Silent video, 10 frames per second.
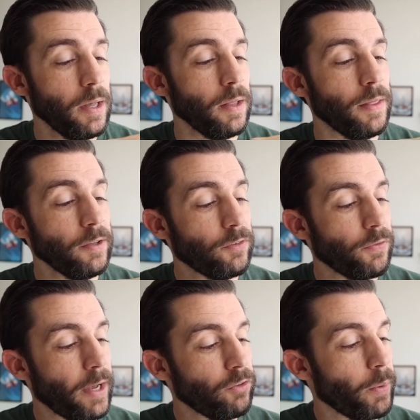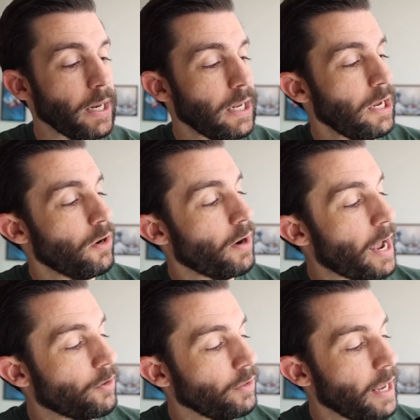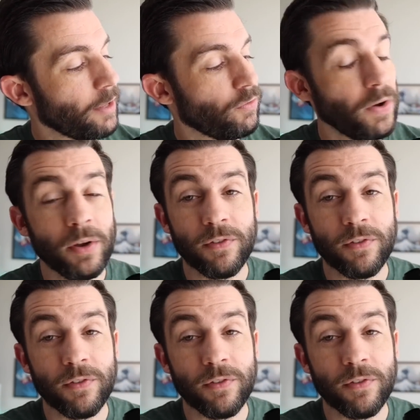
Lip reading: This device right here actually has very